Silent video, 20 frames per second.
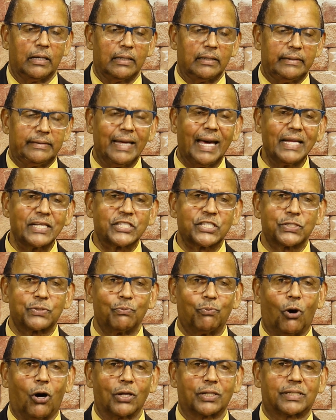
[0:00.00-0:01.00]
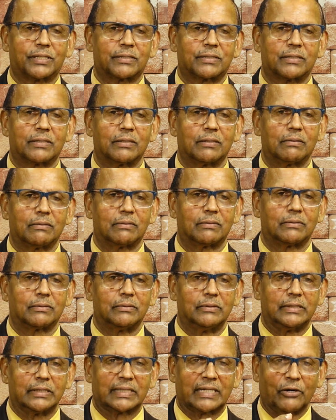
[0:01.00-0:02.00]
That's what
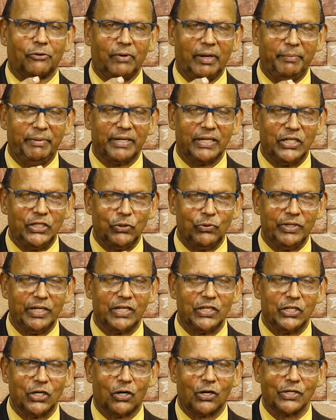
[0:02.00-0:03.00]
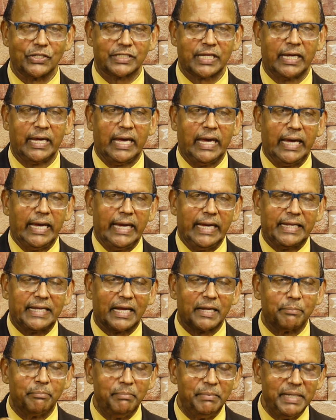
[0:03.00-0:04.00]
the Caribbean Union does. It
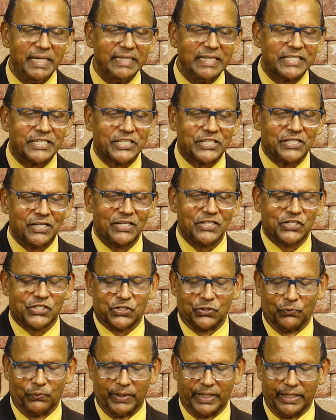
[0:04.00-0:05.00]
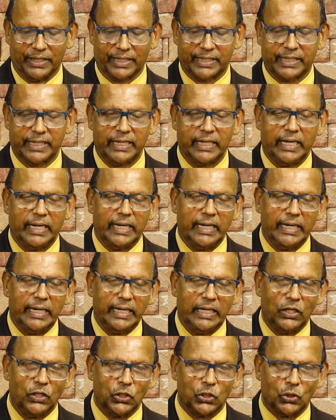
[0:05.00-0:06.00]
administers the work
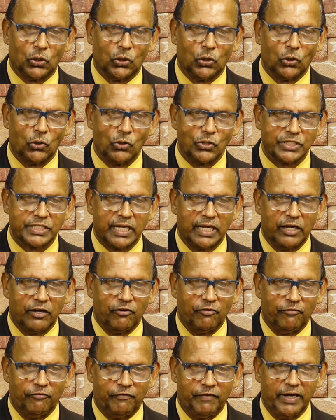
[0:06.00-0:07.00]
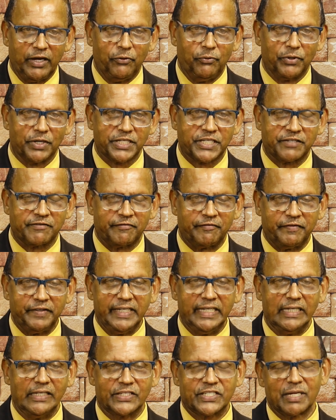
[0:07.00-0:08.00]
in those various
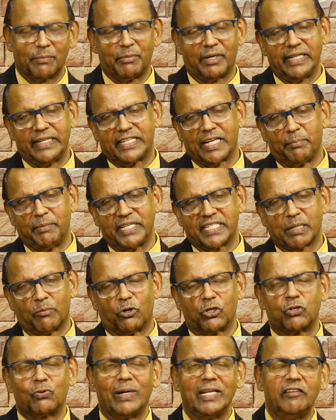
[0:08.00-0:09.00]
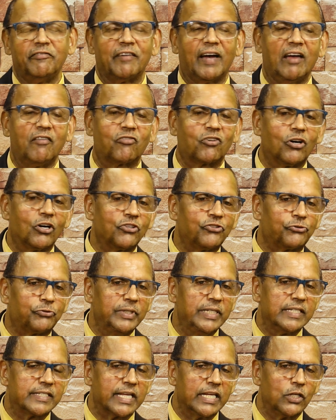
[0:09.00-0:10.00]
fields. Somebody tell me it's about 25
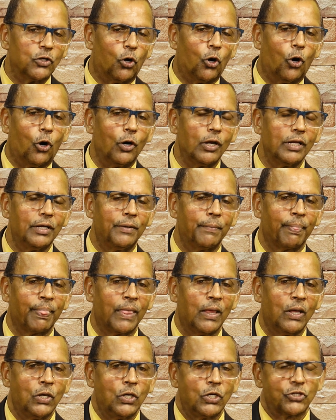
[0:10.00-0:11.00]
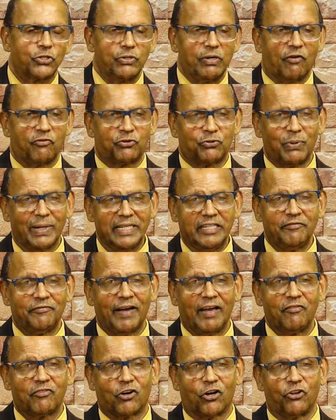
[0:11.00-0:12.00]
countries in all. So you have
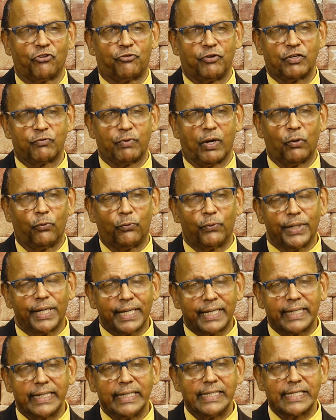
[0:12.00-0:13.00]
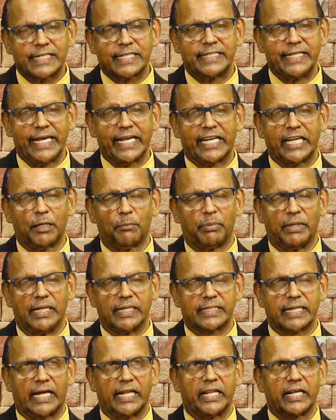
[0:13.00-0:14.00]
25 countries where work is taking
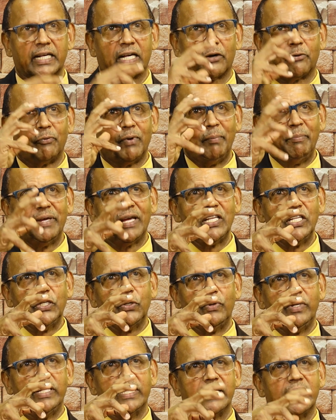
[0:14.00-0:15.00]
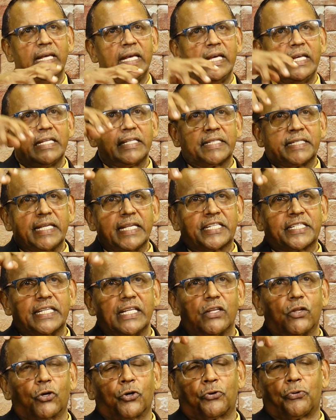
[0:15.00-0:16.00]
place, and the Caribbean Union sits
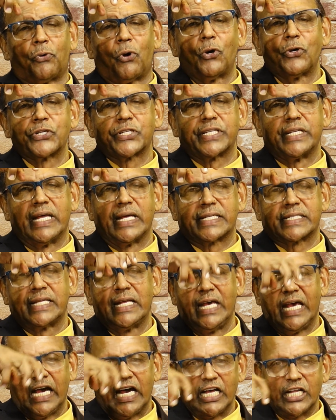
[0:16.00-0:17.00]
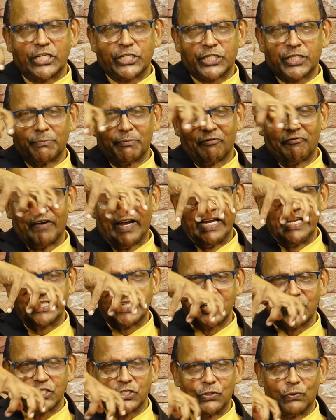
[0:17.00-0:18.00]
in the crow's nest and
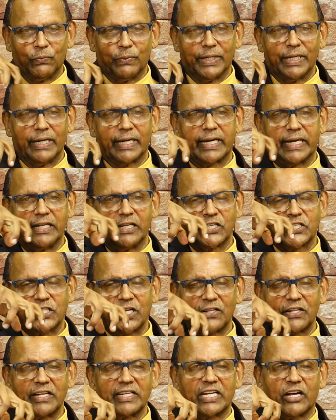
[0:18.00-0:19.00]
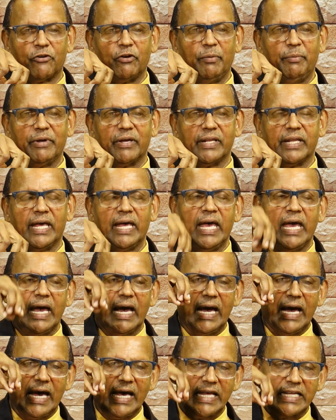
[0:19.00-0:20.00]
supervises the work in the Southern Caribbean
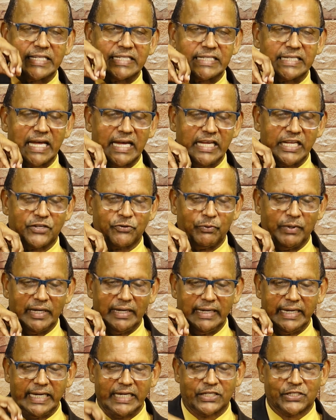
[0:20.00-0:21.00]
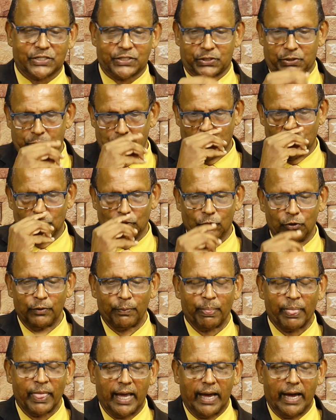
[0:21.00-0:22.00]
as it relates to
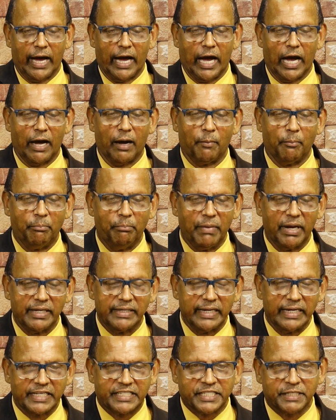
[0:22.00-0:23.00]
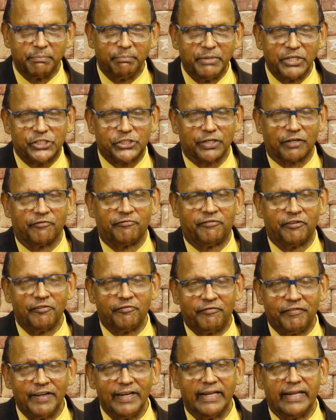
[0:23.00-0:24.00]
its mission,
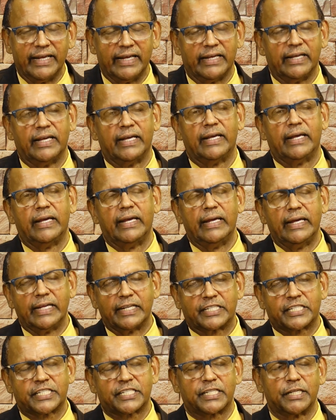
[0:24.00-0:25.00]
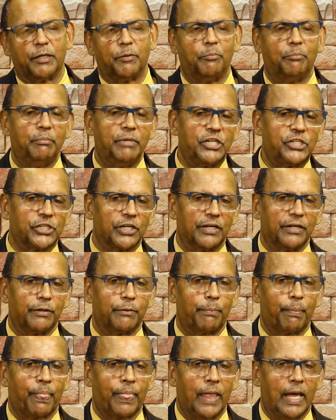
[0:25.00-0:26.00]
fulfilling its mission.
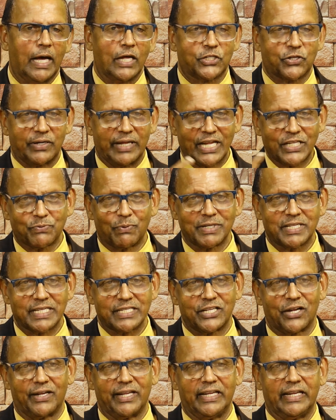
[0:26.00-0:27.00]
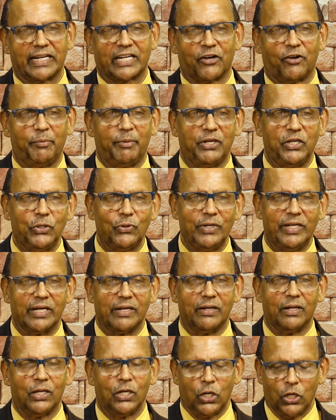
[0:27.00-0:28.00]
And so that's what is done in the Caribbean
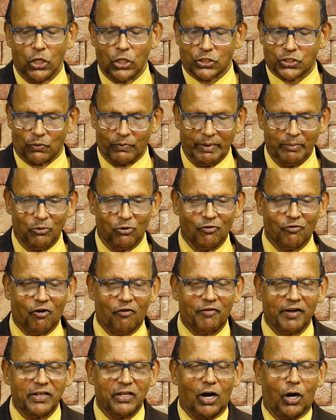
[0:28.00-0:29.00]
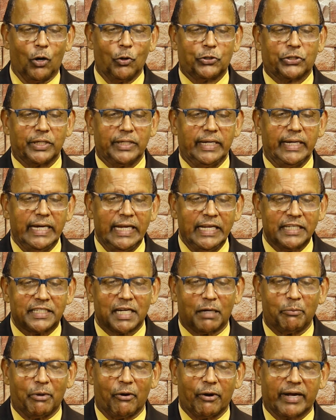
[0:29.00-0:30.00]
Union. So we move over now to the
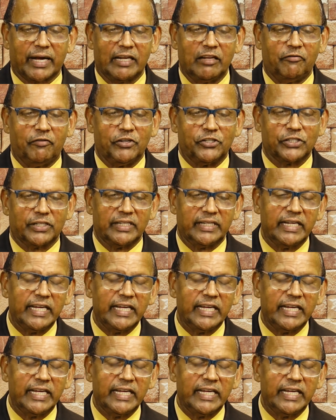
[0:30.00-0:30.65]
Inter-America Division.